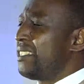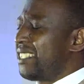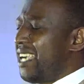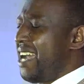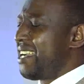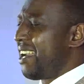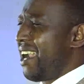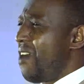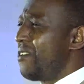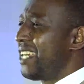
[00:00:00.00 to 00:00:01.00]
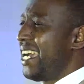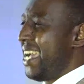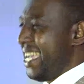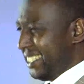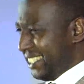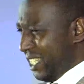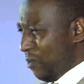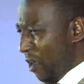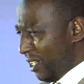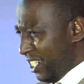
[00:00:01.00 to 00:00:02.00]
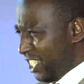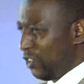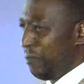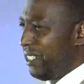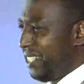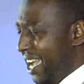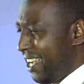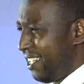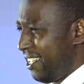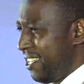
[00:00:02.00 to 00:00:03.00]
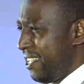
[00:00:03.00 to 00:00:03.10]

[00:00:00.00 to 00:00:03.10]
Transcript: scan around, and see what needs to be done.